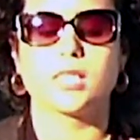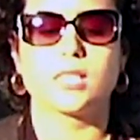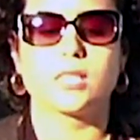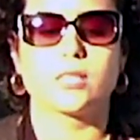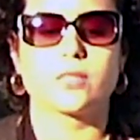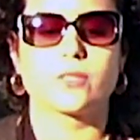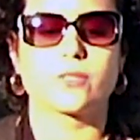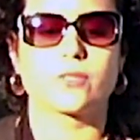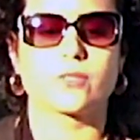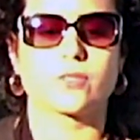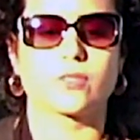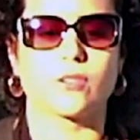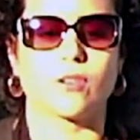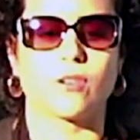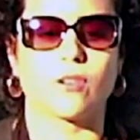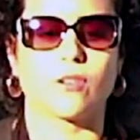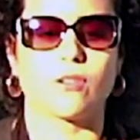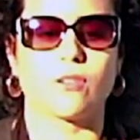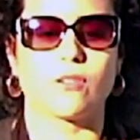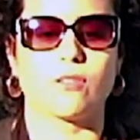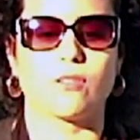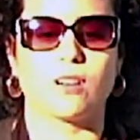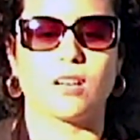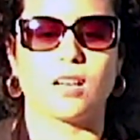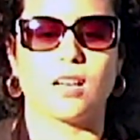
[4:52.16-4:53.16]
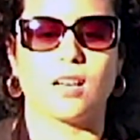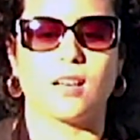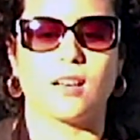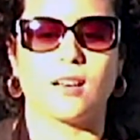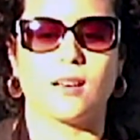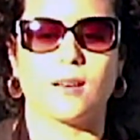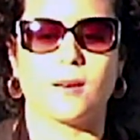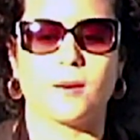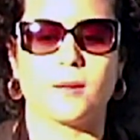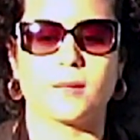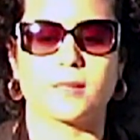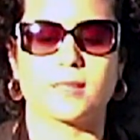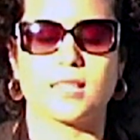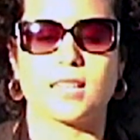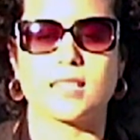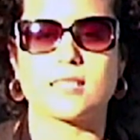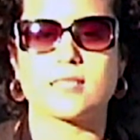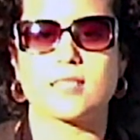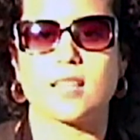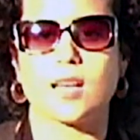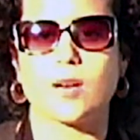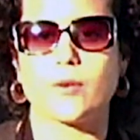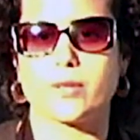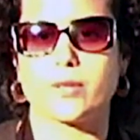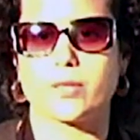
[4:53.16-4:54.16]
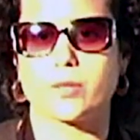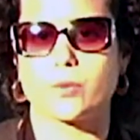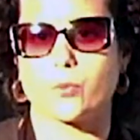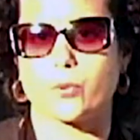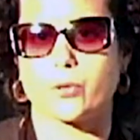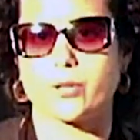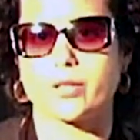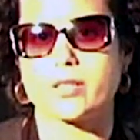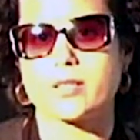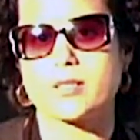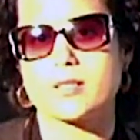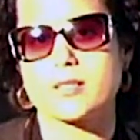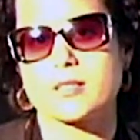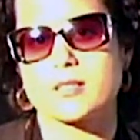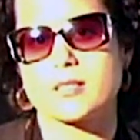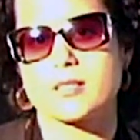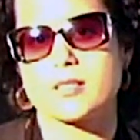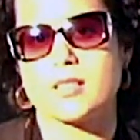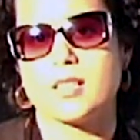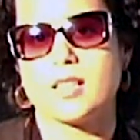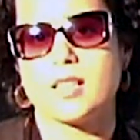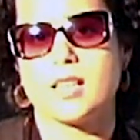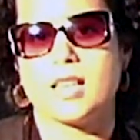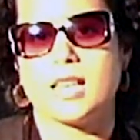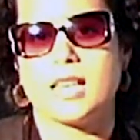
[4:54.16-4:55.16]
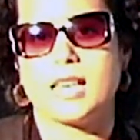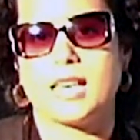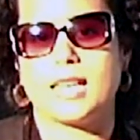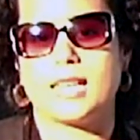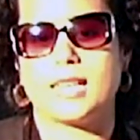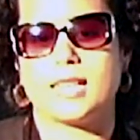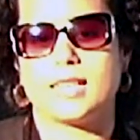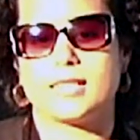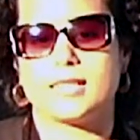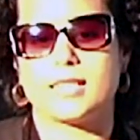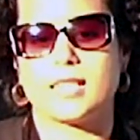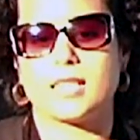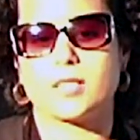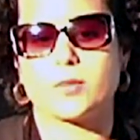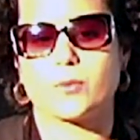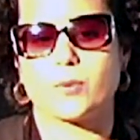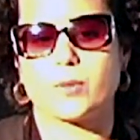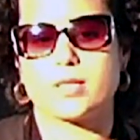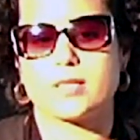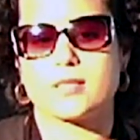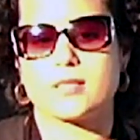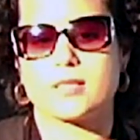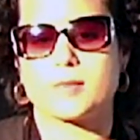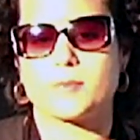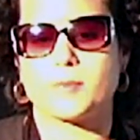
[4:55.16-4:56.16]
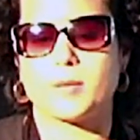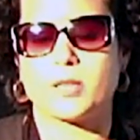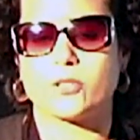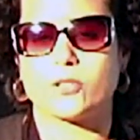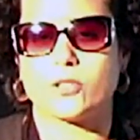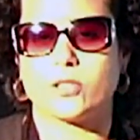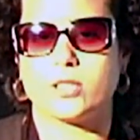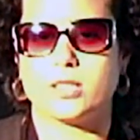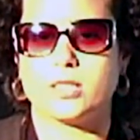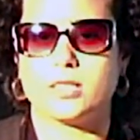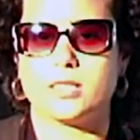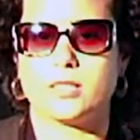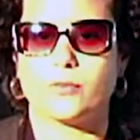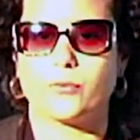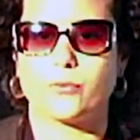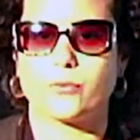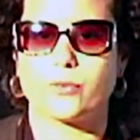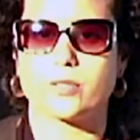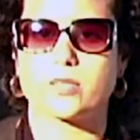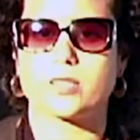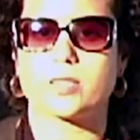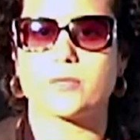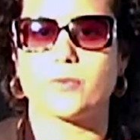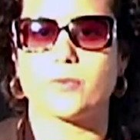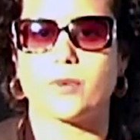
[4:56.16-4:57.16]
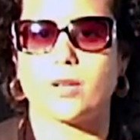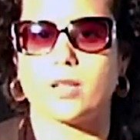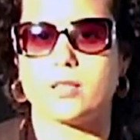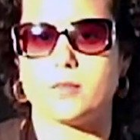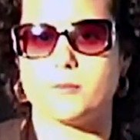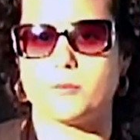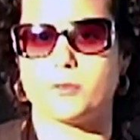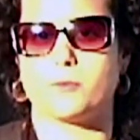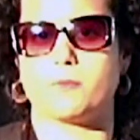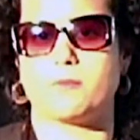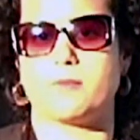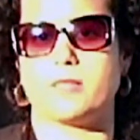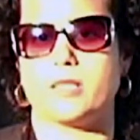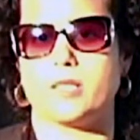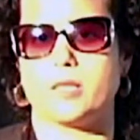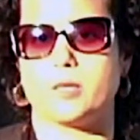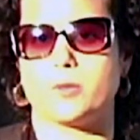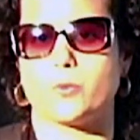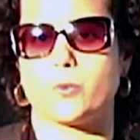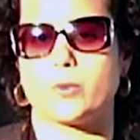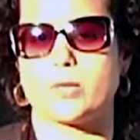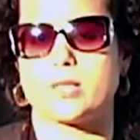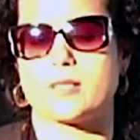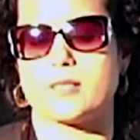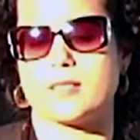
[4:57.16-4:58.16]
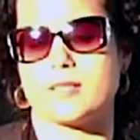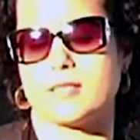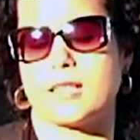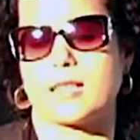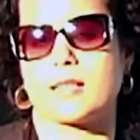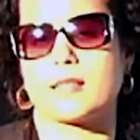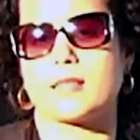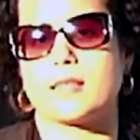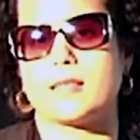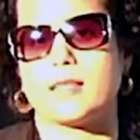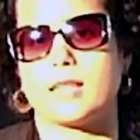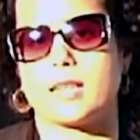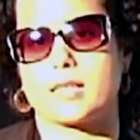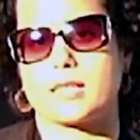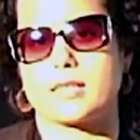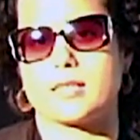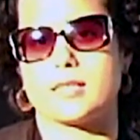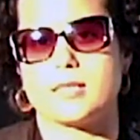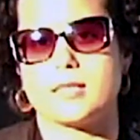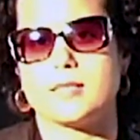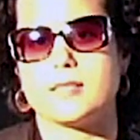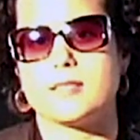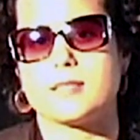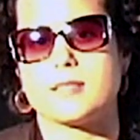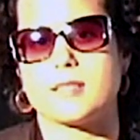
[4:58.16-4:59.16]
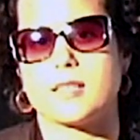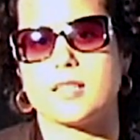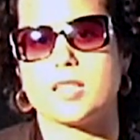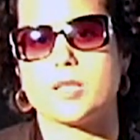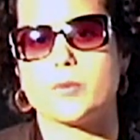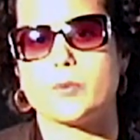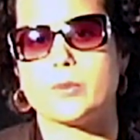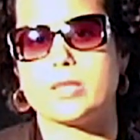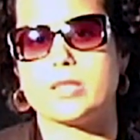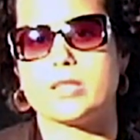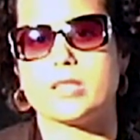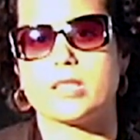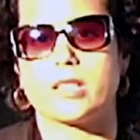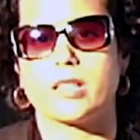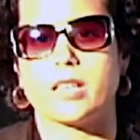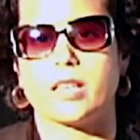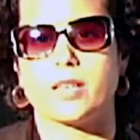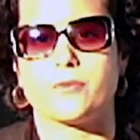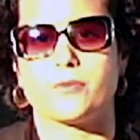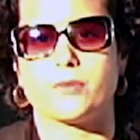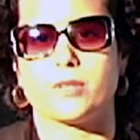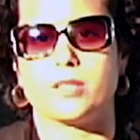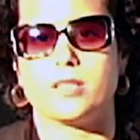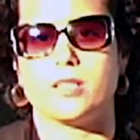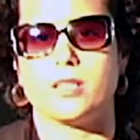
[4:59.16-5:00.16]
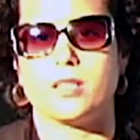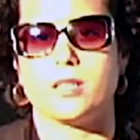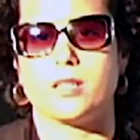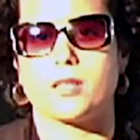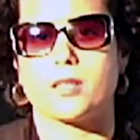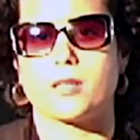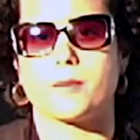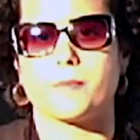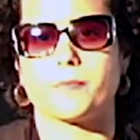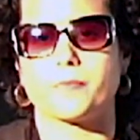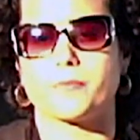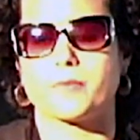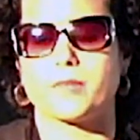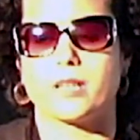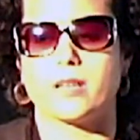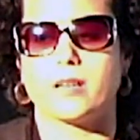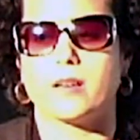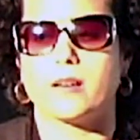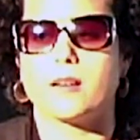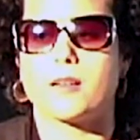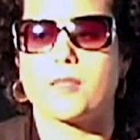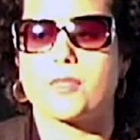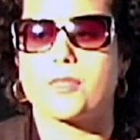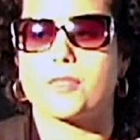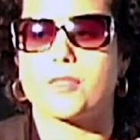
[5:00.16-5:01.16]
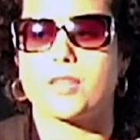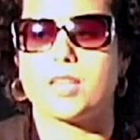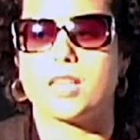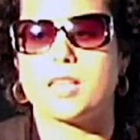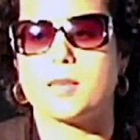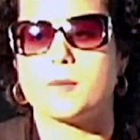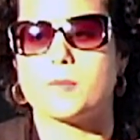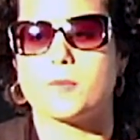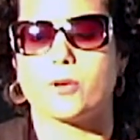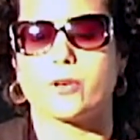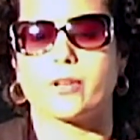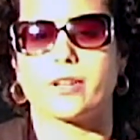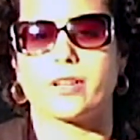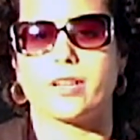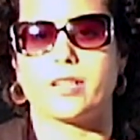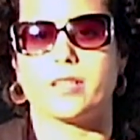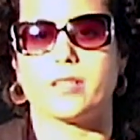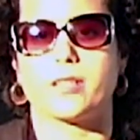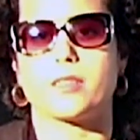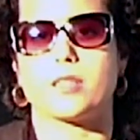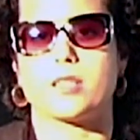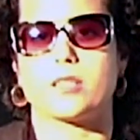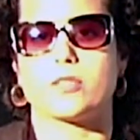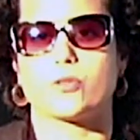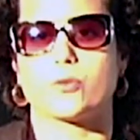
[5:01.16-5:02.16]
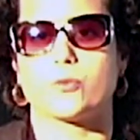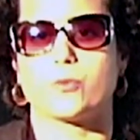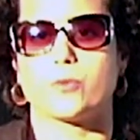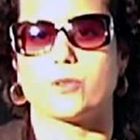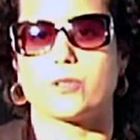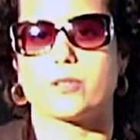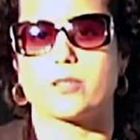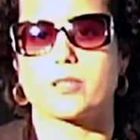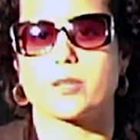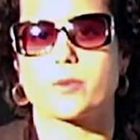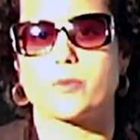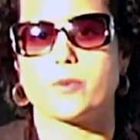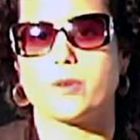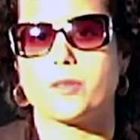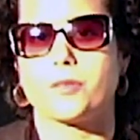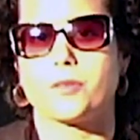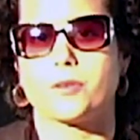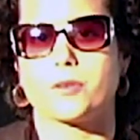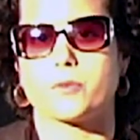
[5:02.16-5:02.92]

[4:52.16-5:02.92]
So that's how it works. And that was especially the first volume, it was exactly like this, and we didn't have any theme or anything to work with.